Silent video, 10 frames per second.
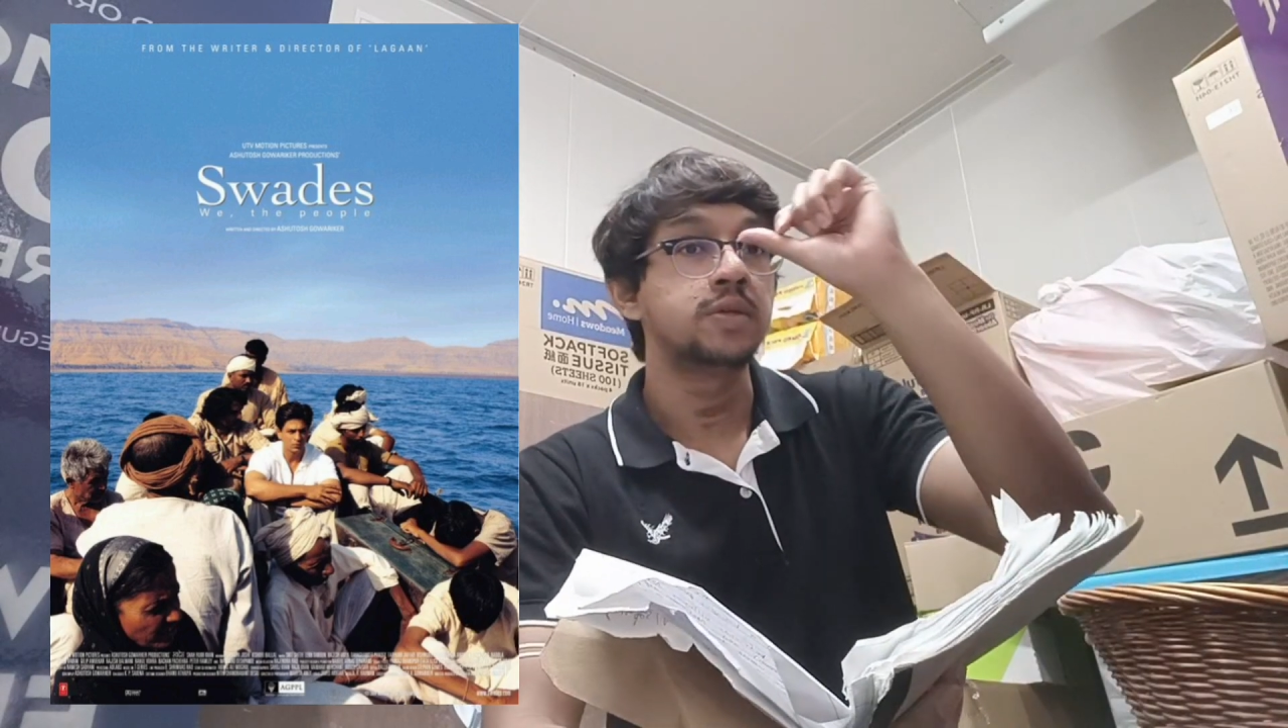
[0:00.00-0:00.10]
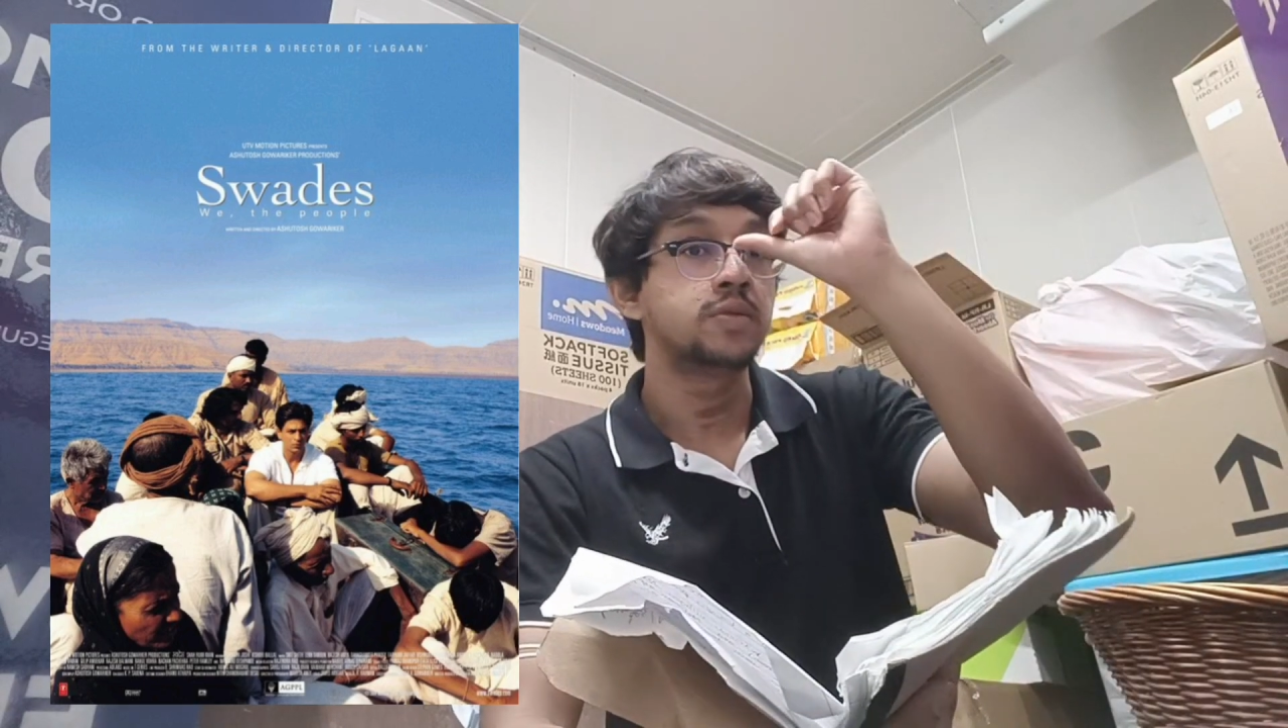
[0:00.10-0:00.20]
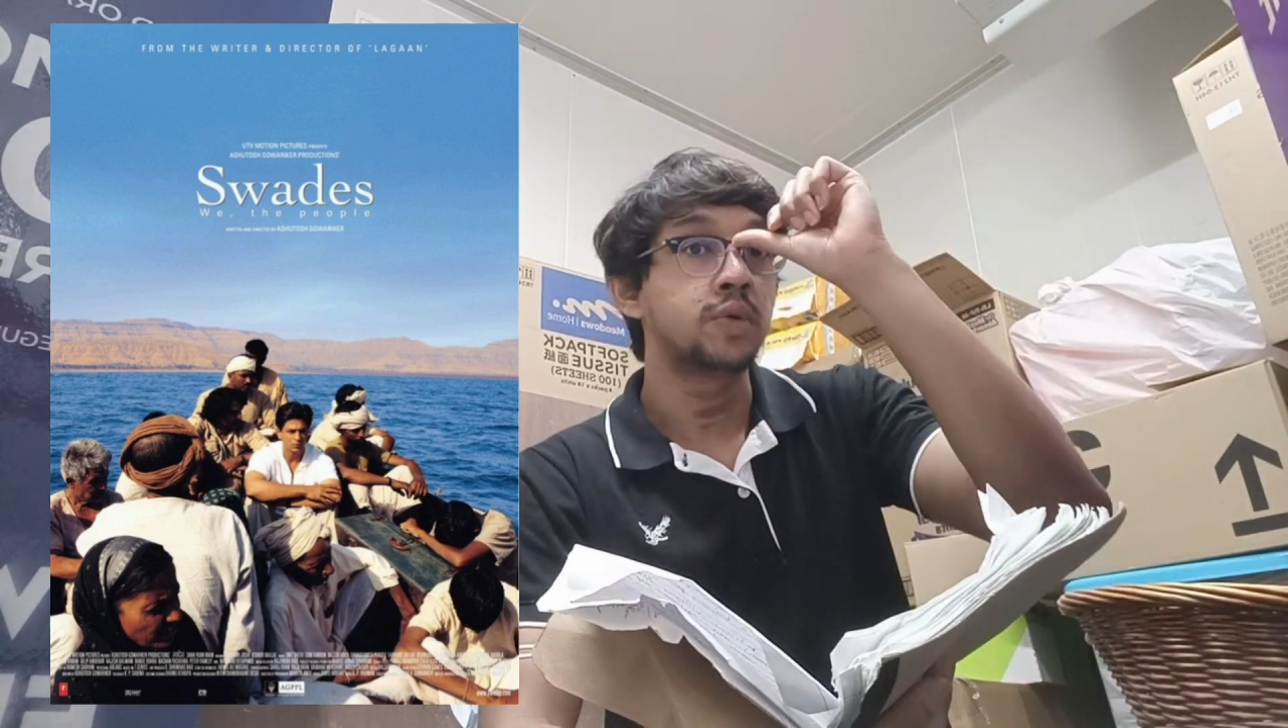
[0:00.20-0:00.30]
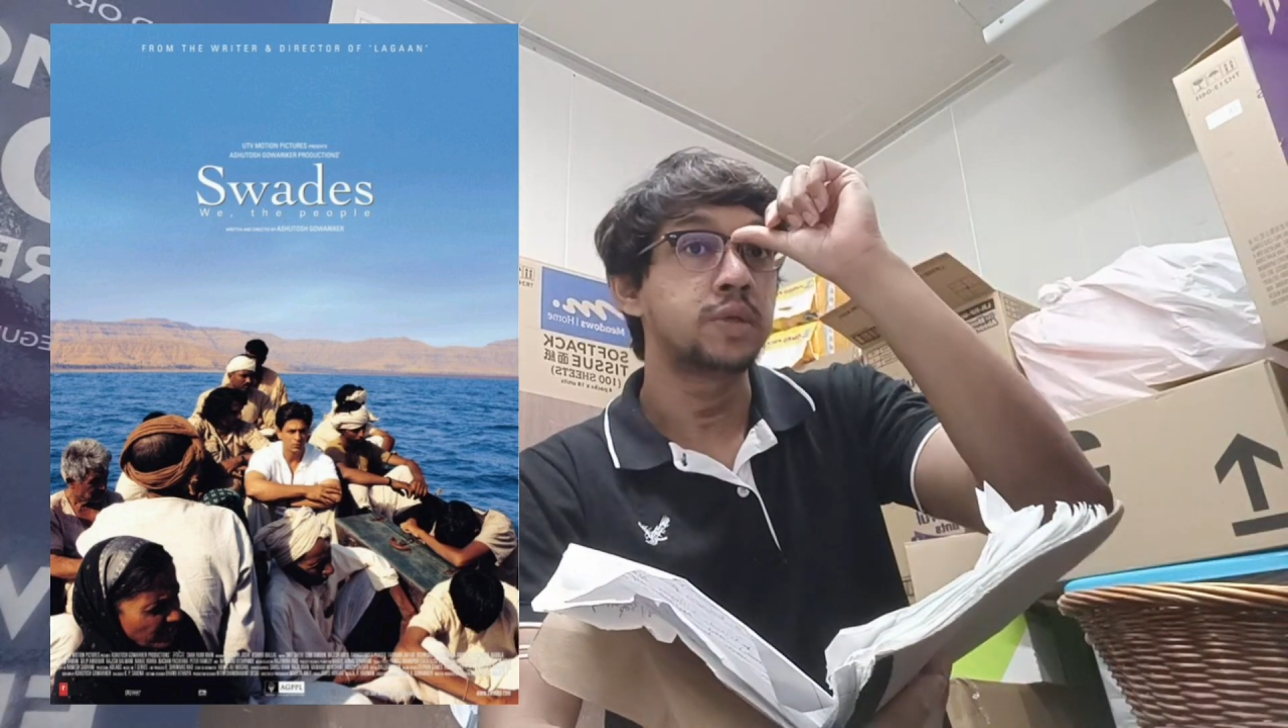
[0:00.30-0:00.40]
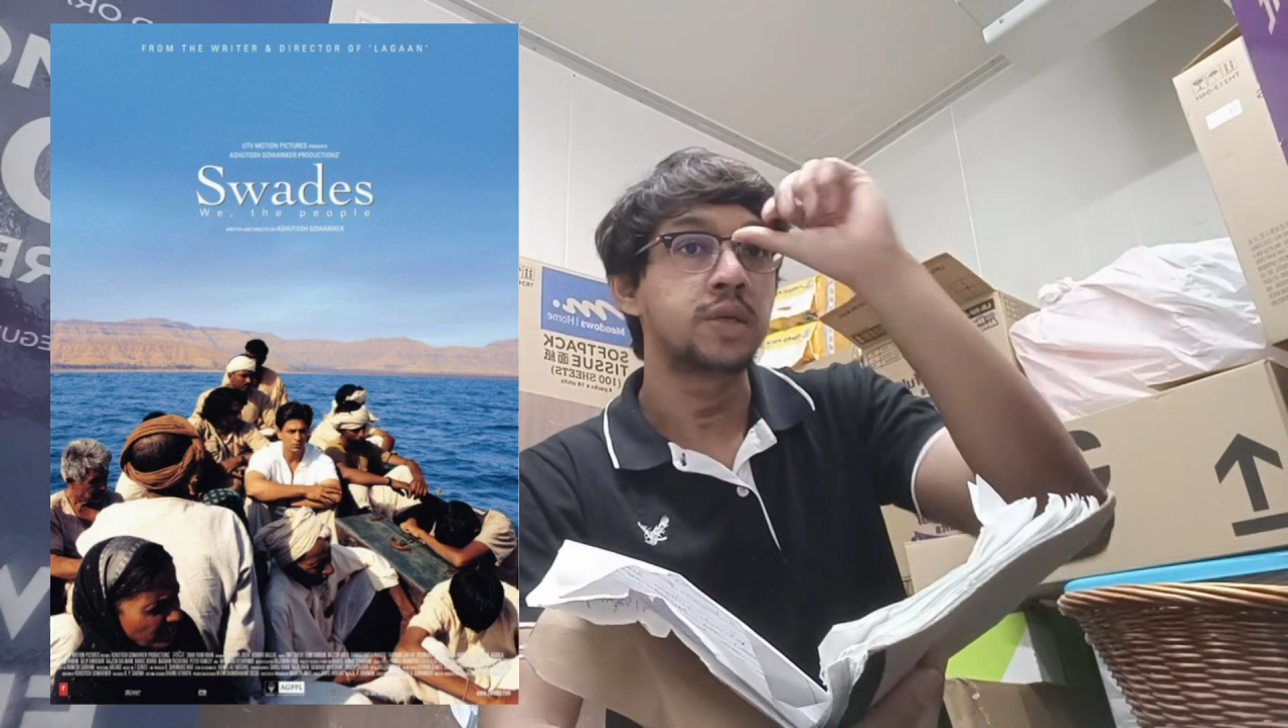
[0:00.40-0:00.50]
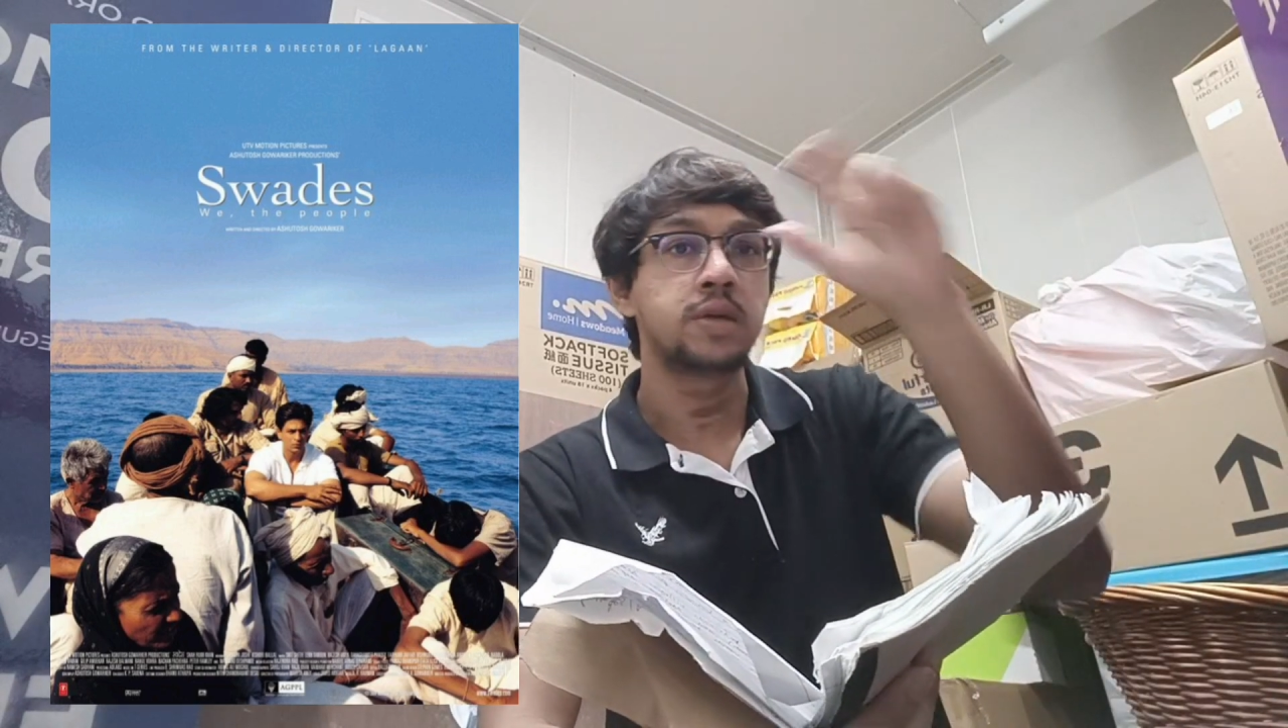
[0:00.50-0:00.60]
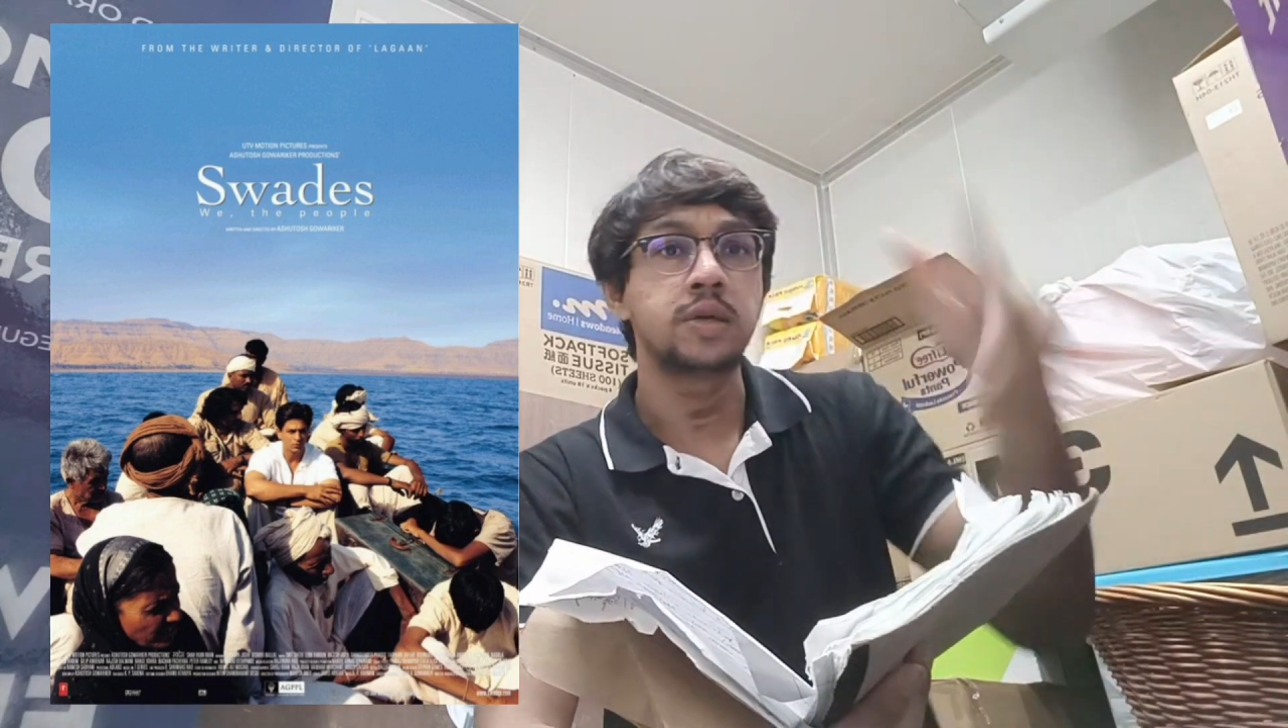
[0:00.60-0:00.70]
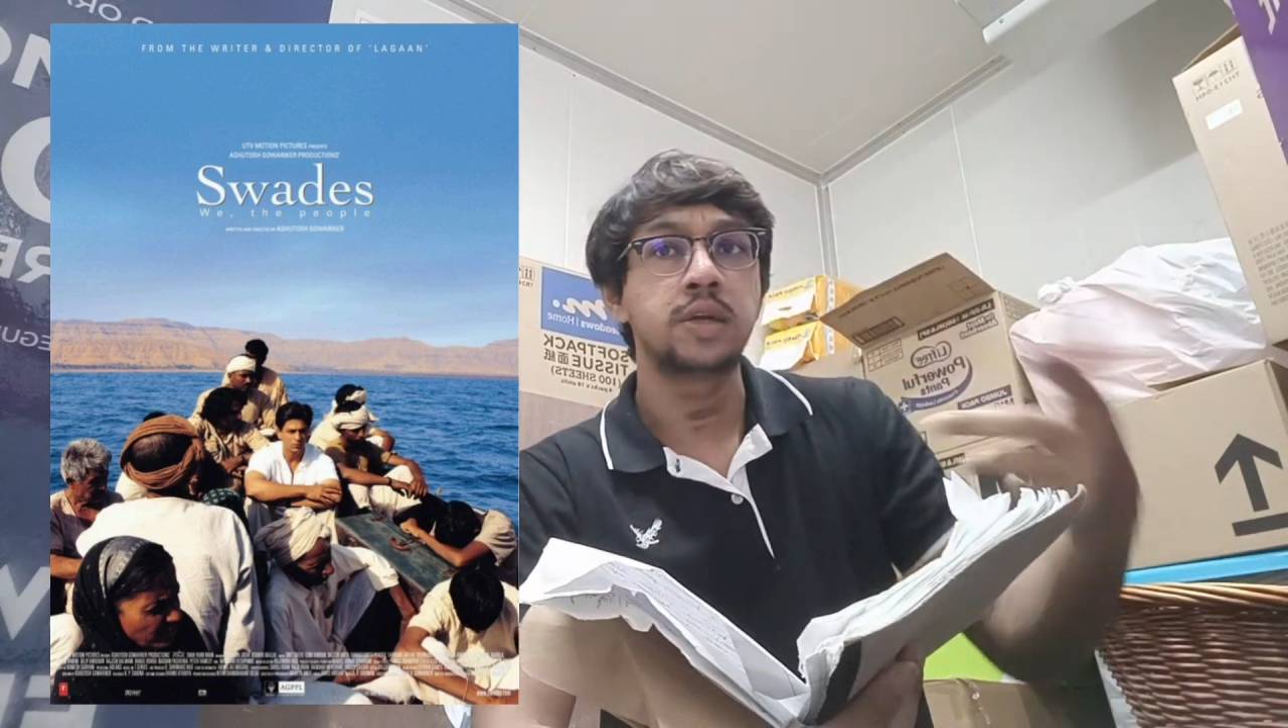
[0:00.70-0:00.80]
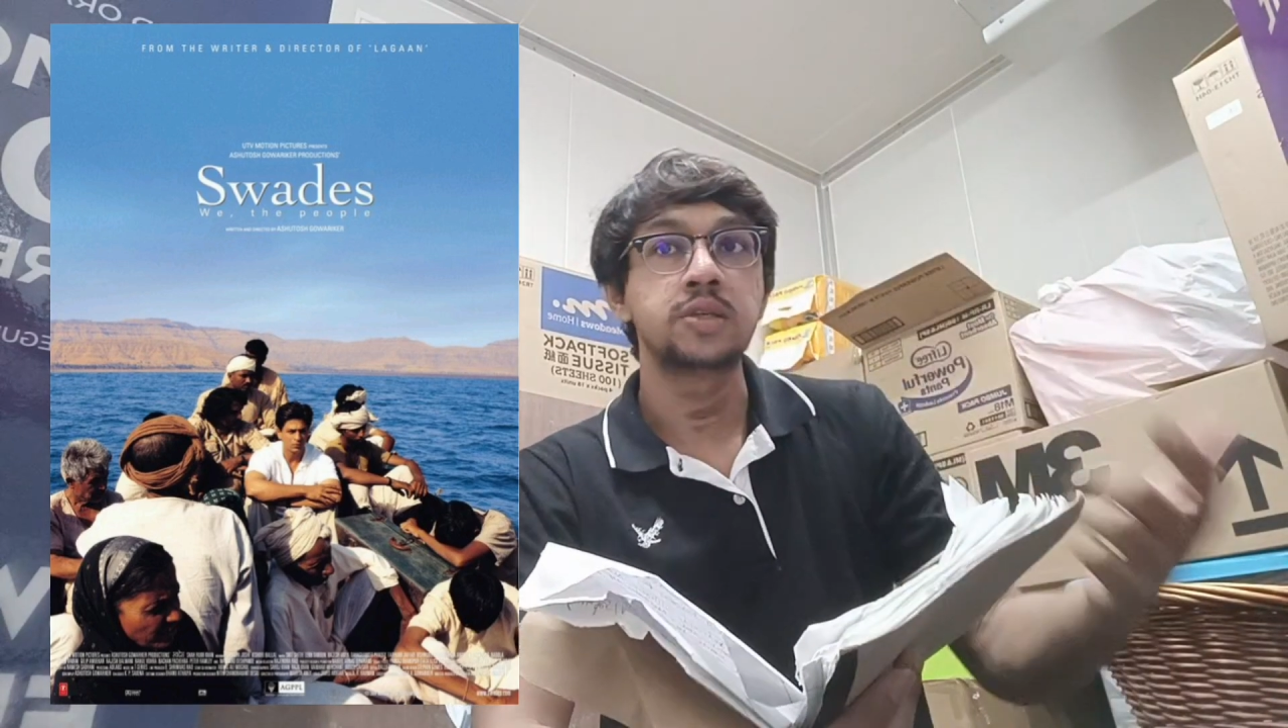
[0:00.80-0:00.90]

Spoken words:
So it